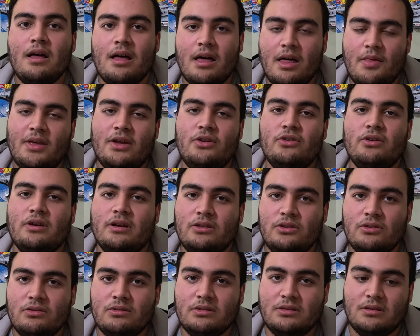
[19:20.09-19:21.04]
and then you can
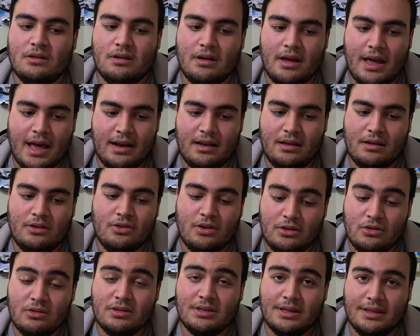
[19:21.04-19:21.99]
use
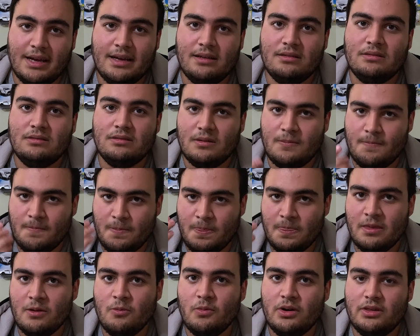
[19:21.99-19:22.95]
a lens
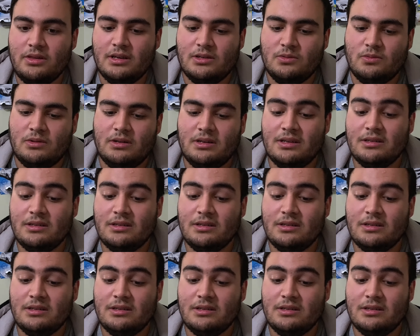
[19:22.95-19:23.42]
with this one.